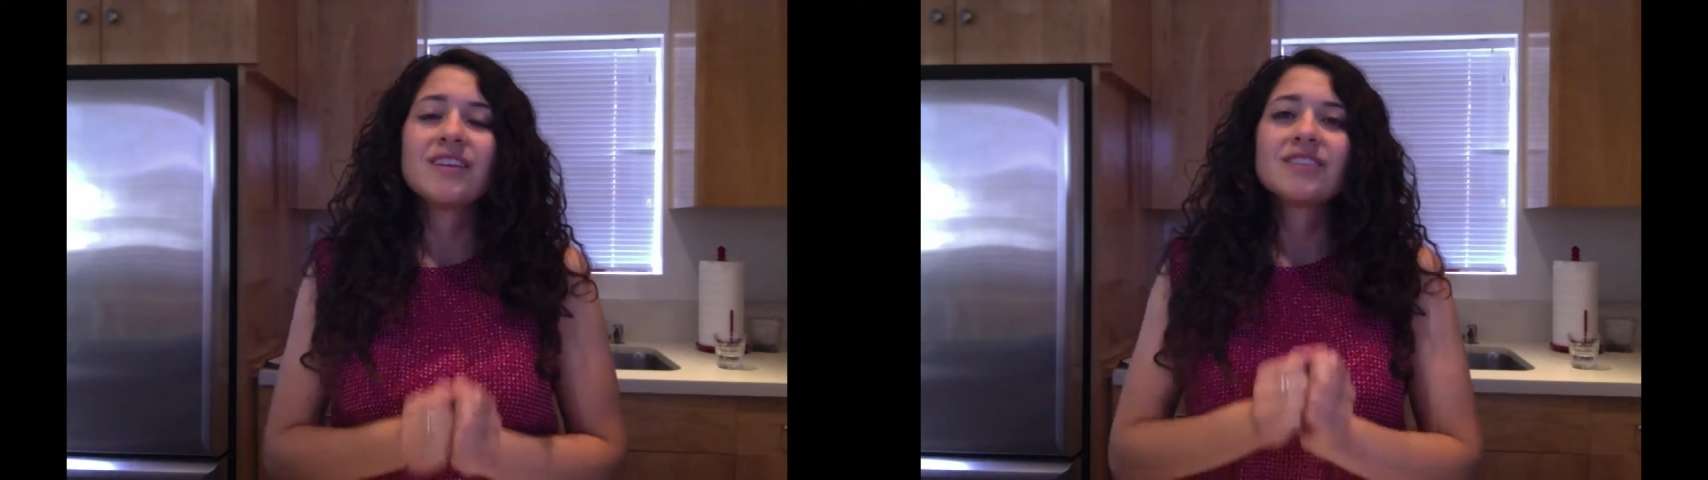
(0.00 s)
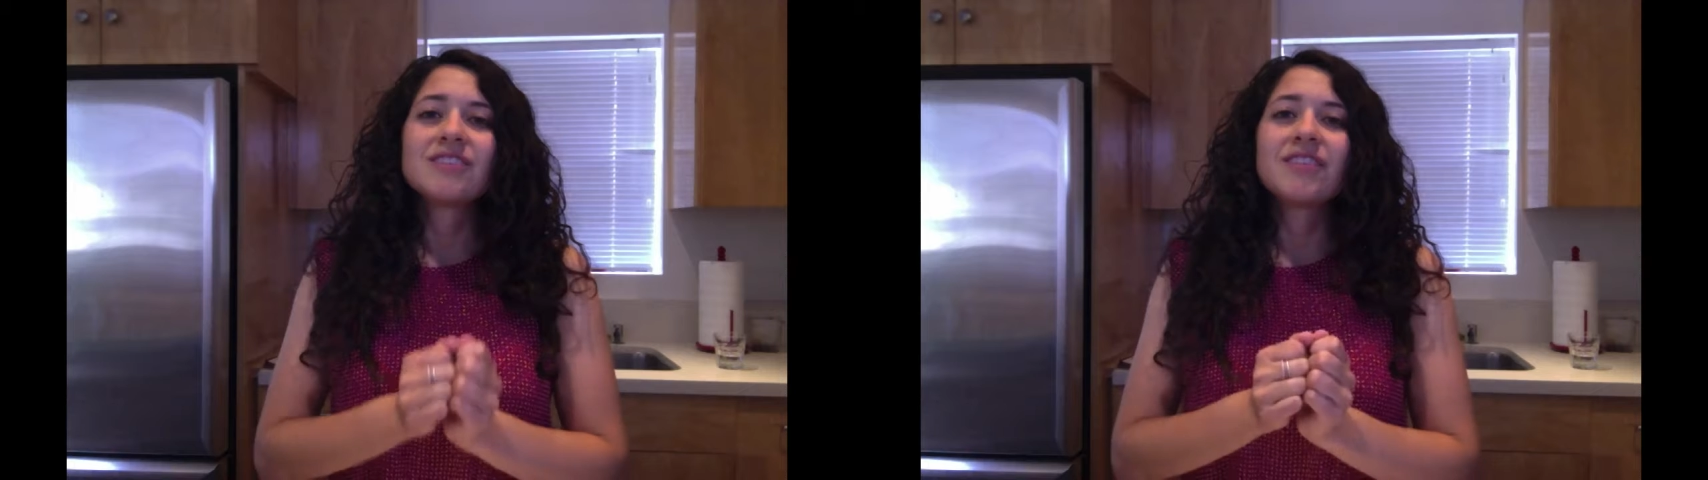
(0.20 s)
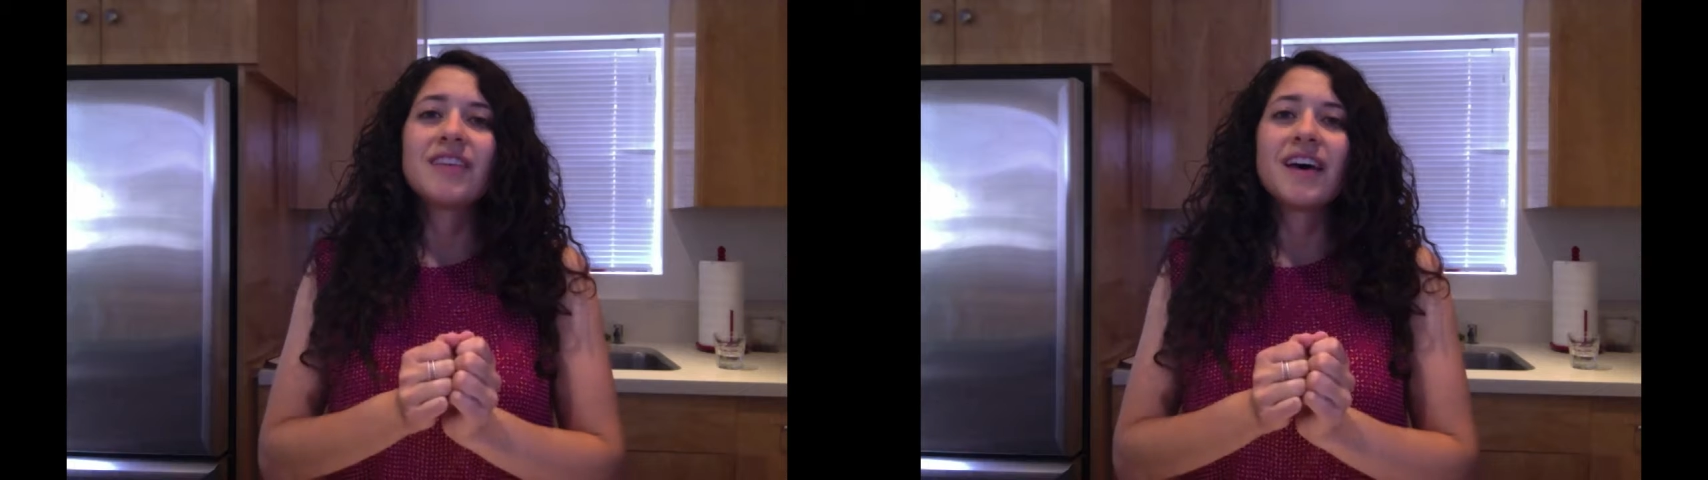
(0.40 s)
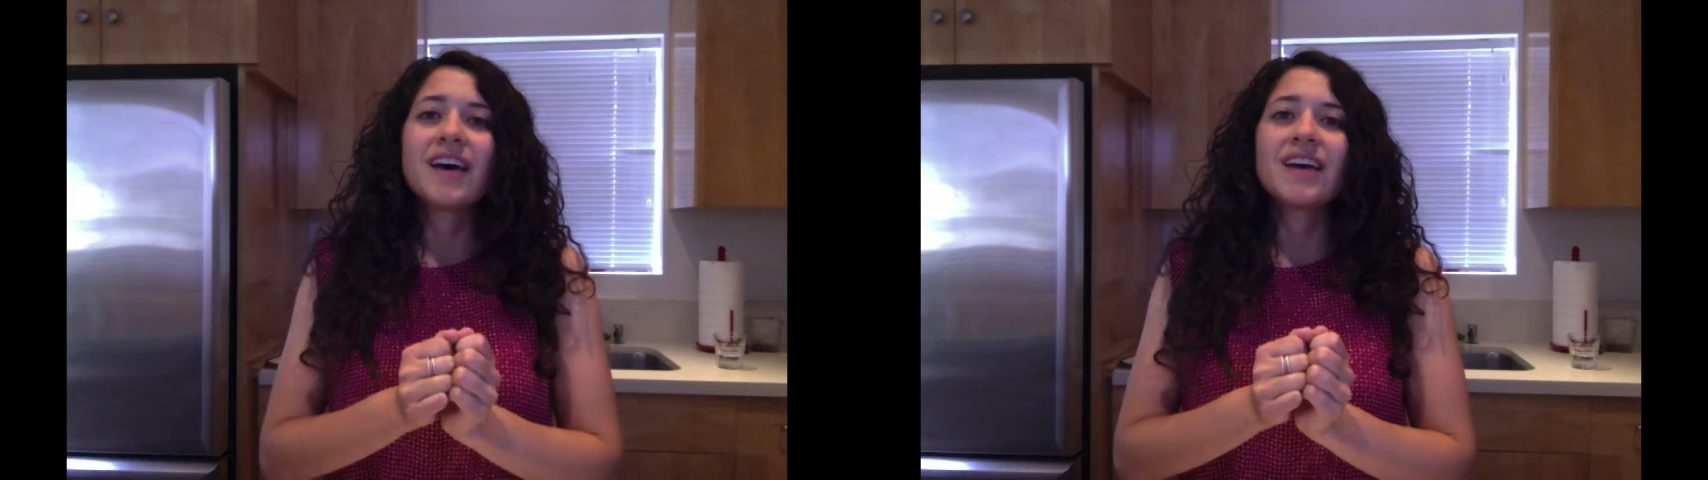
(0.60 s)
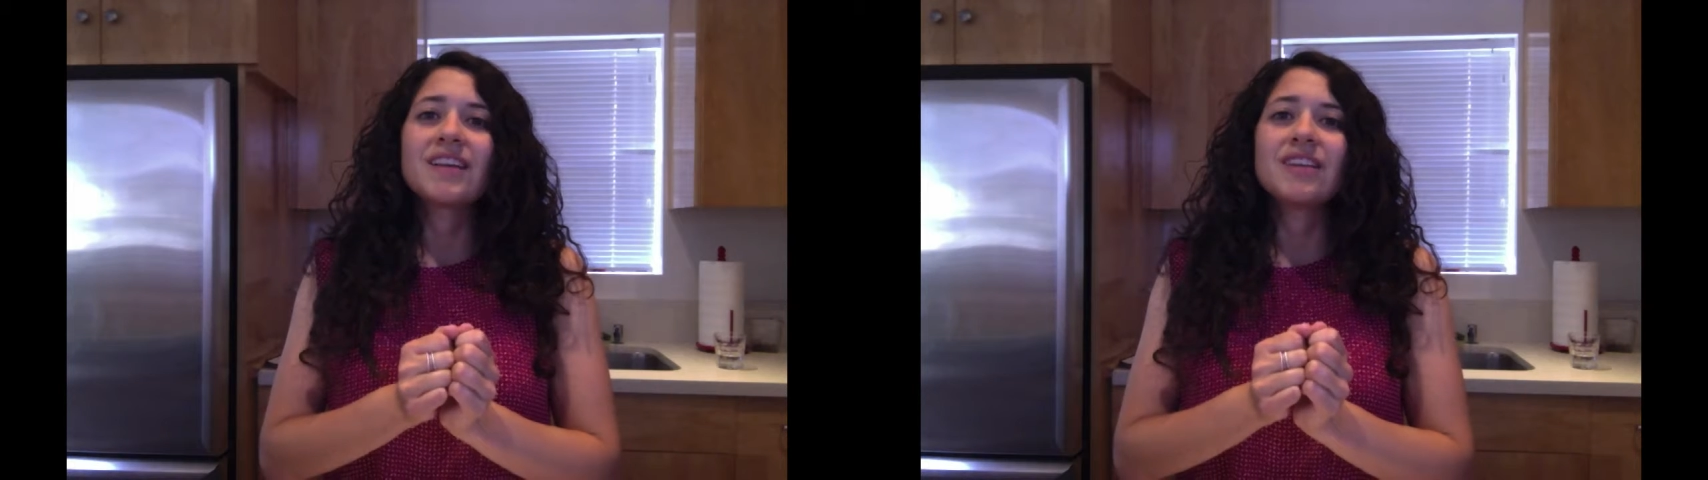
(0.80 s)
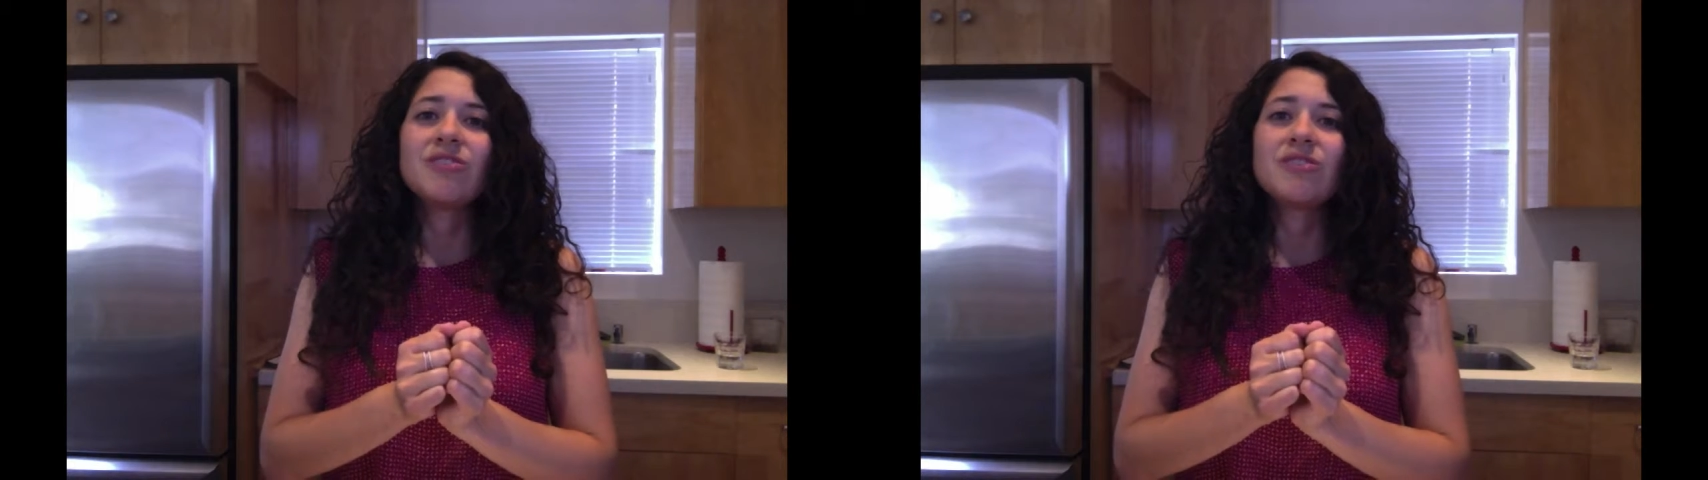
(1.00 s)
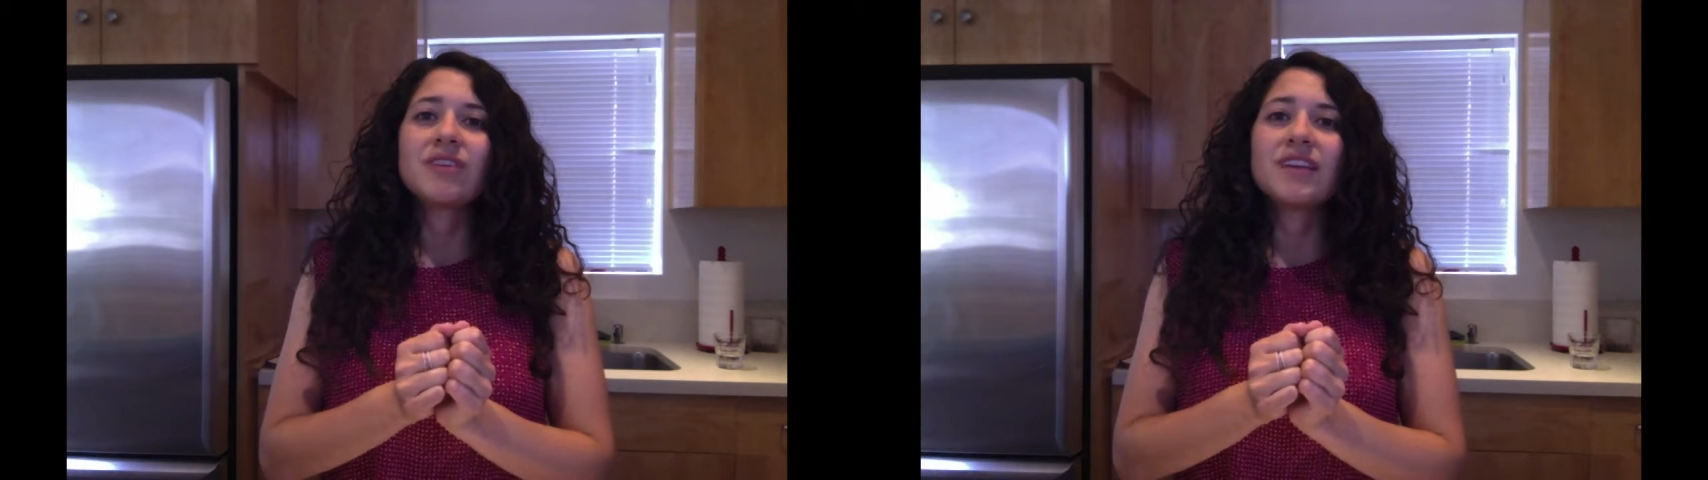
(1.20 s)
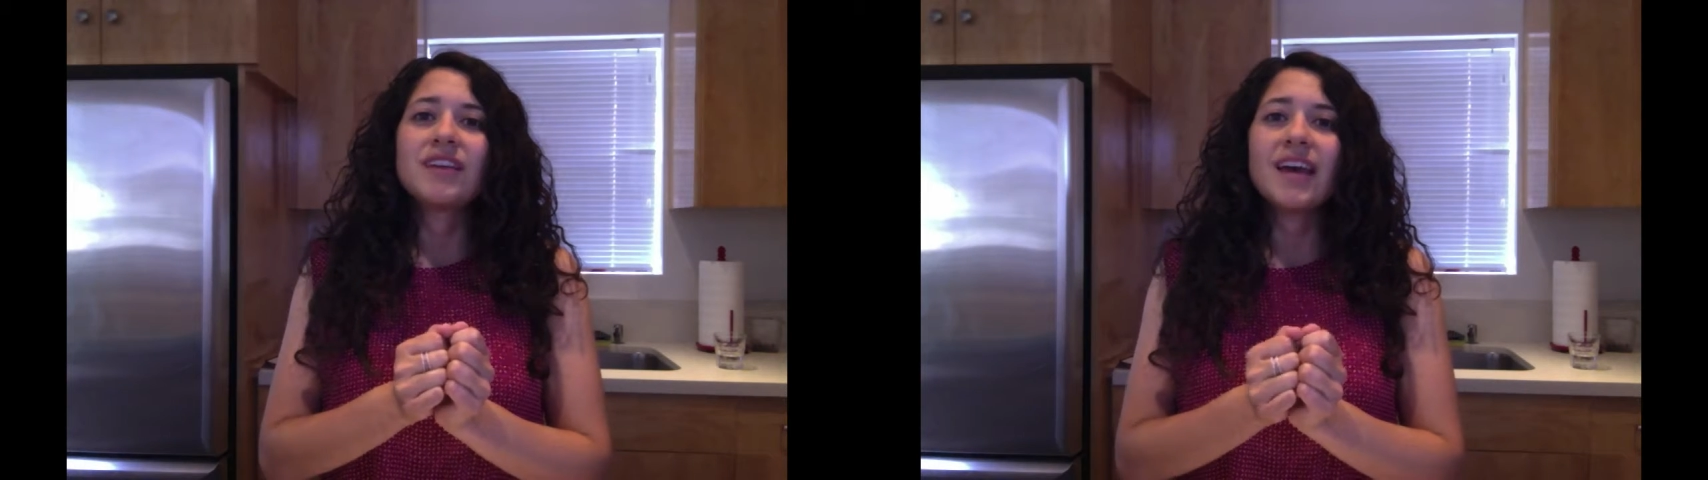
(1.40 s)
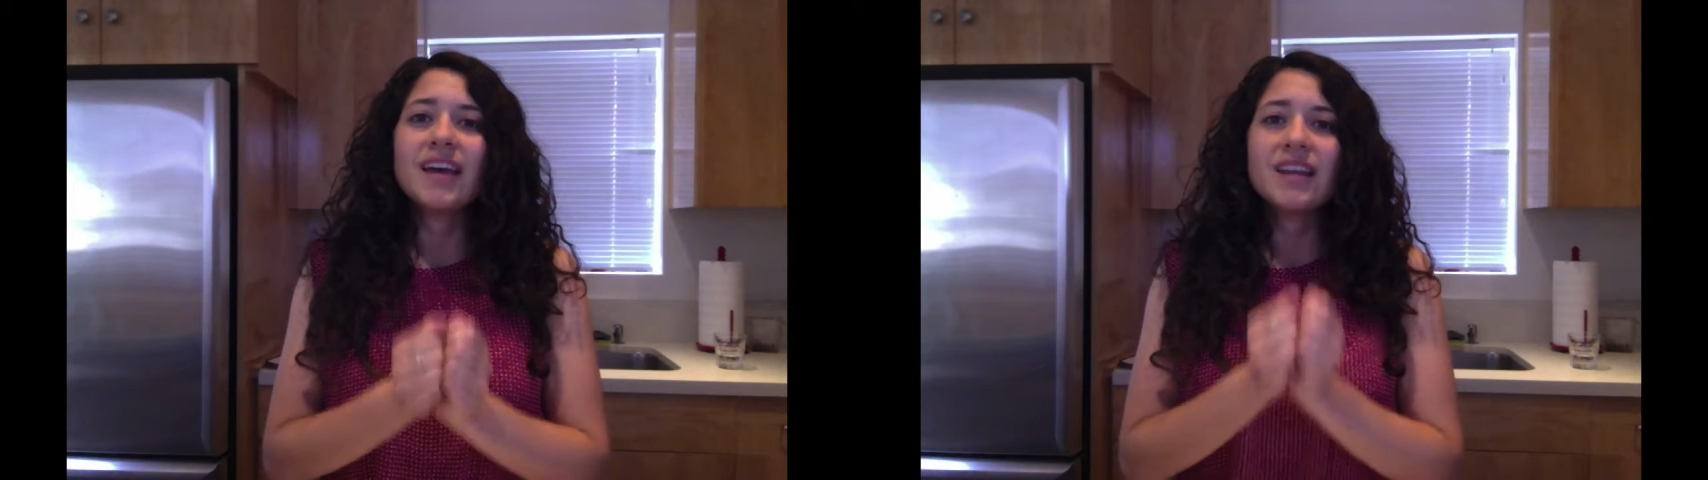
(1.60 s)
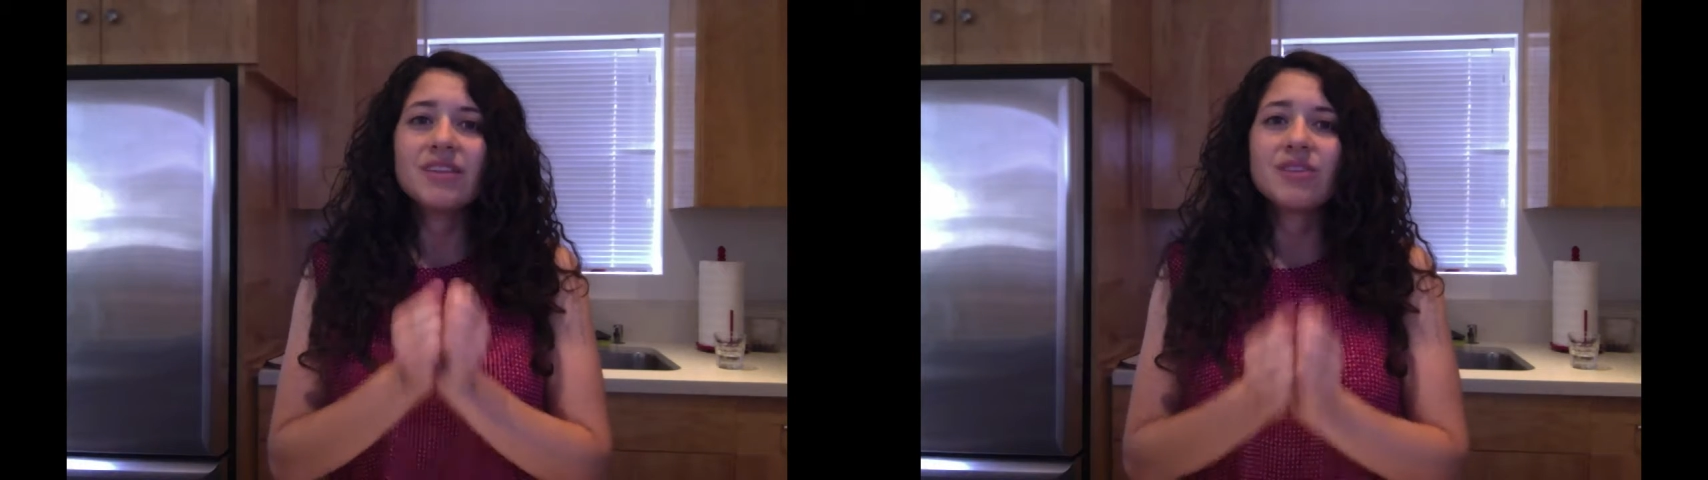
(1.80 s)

so that you can get